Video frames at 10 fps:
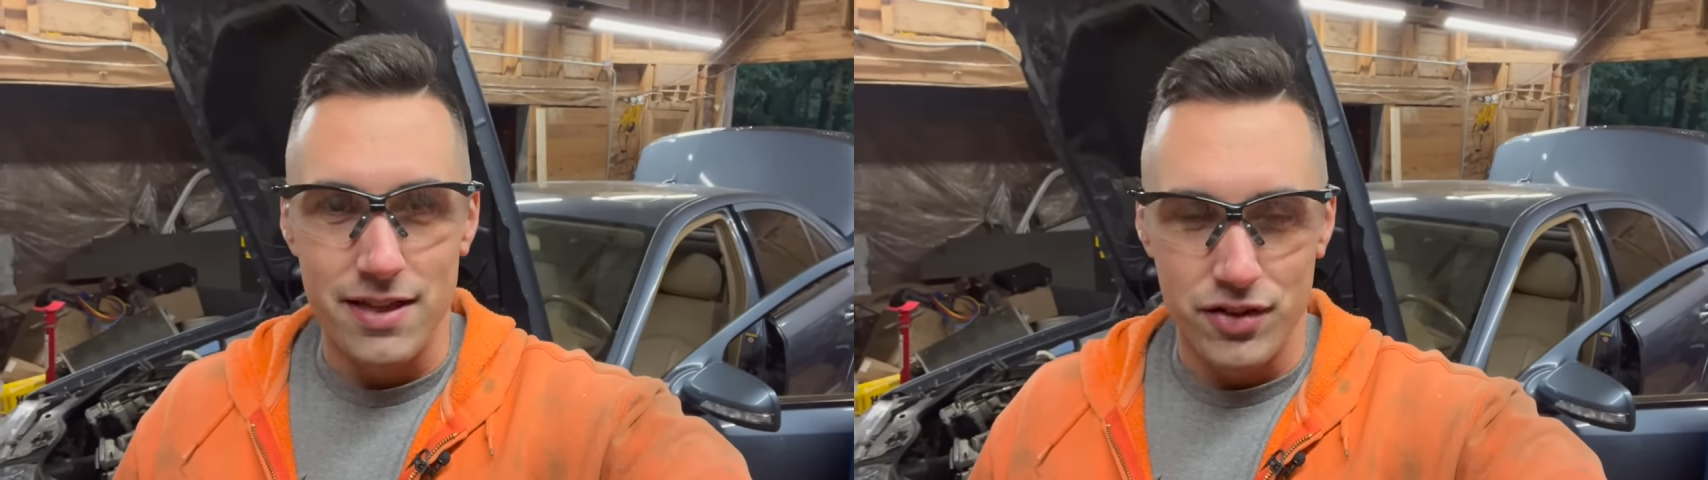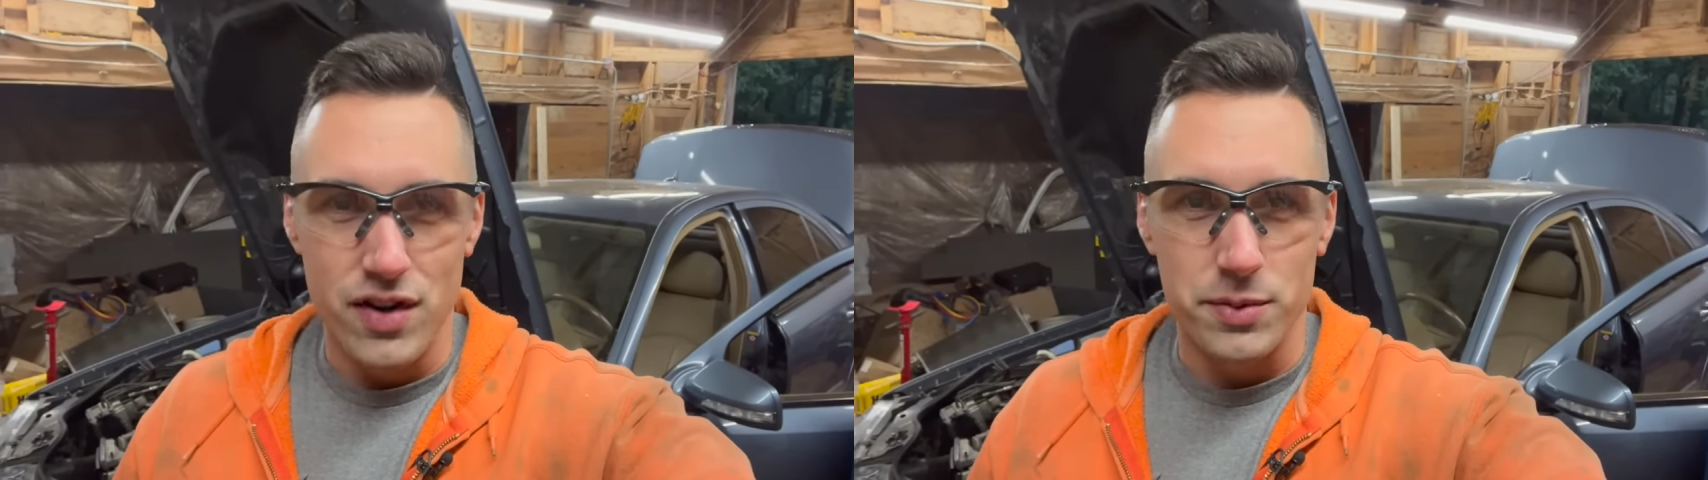
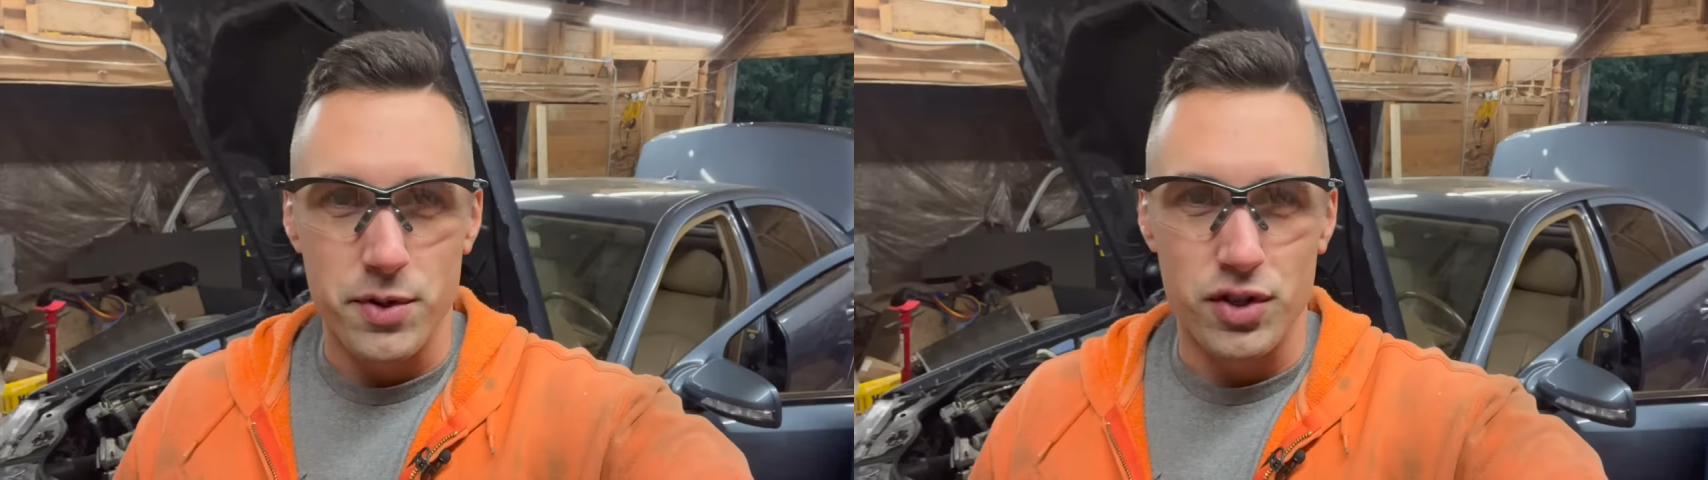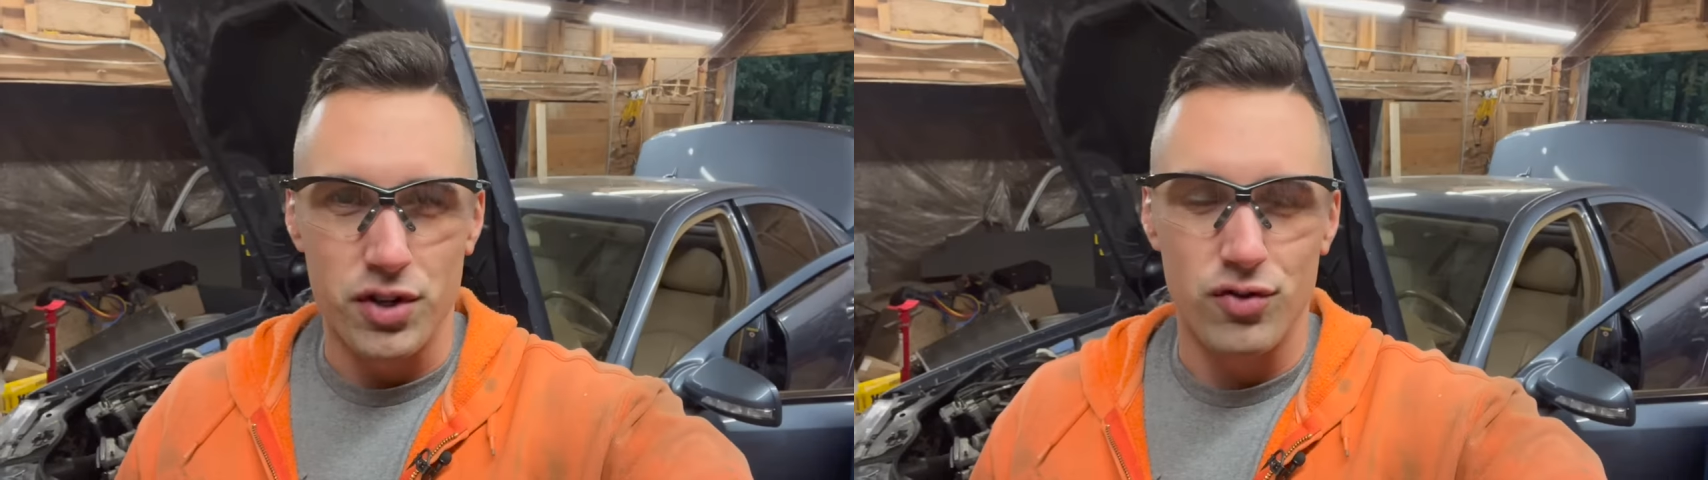the
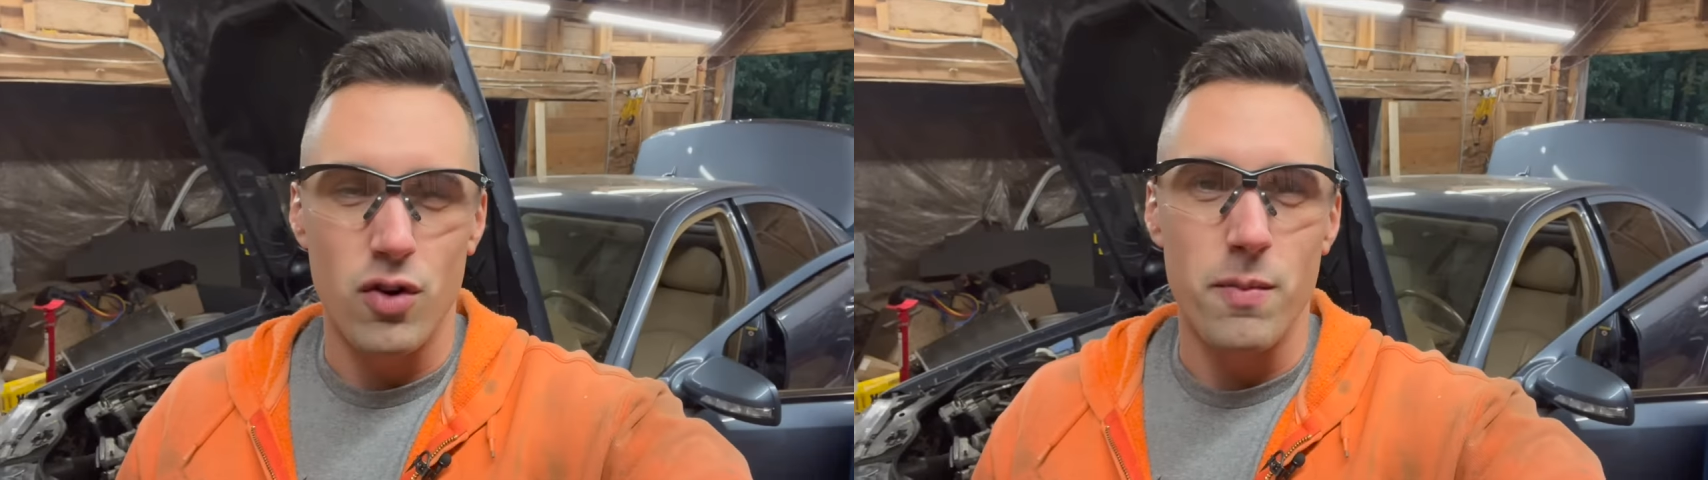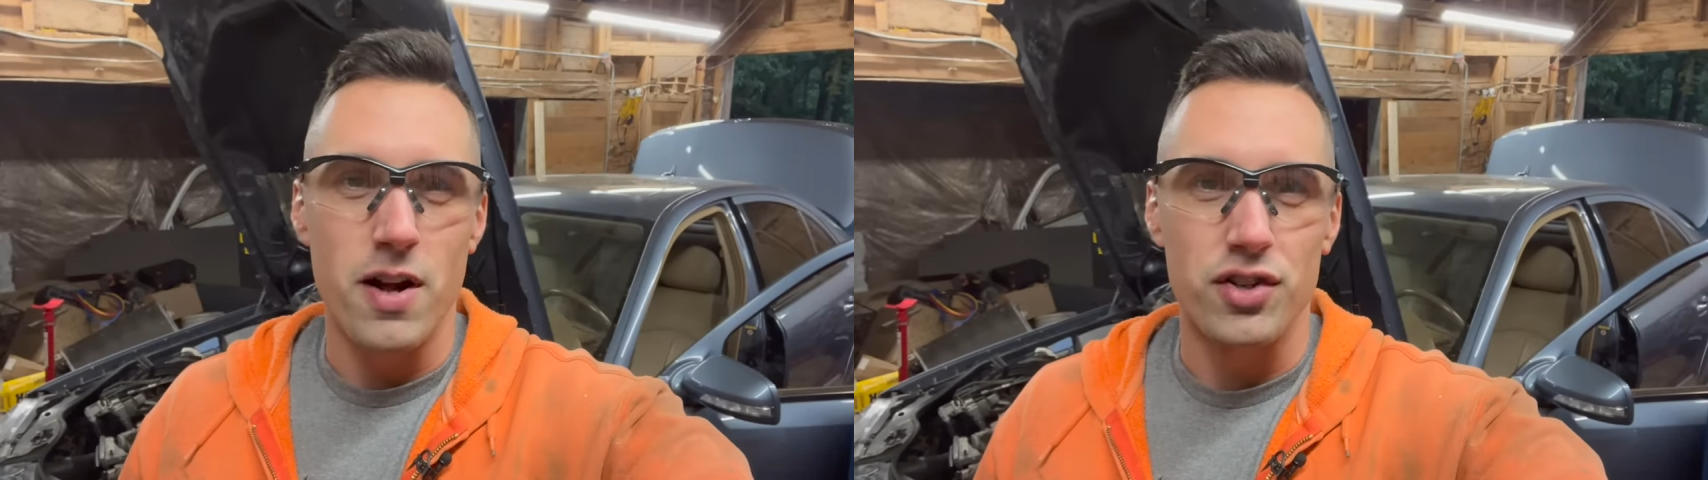transmission
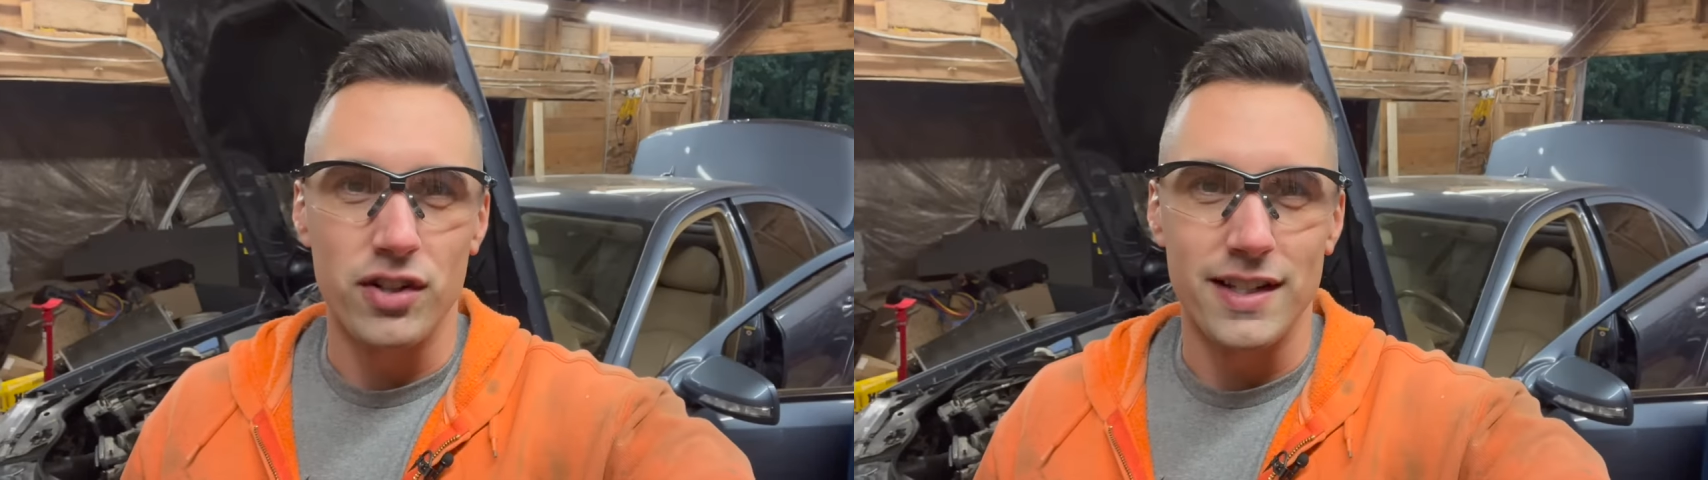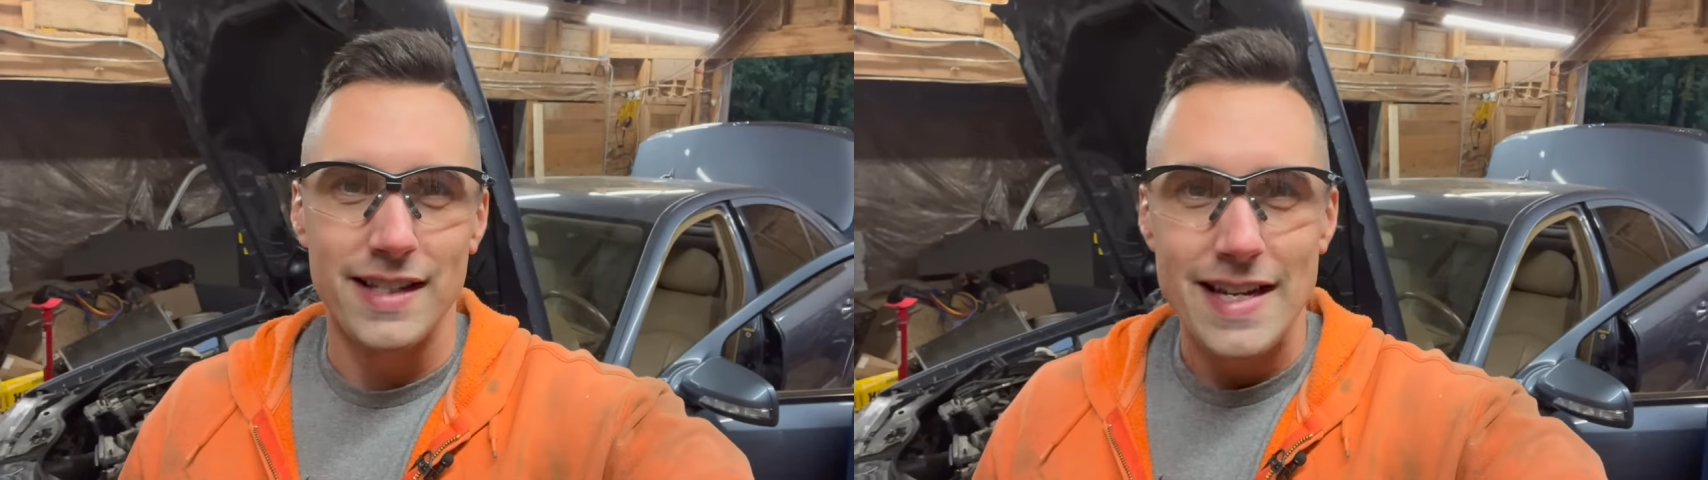control module is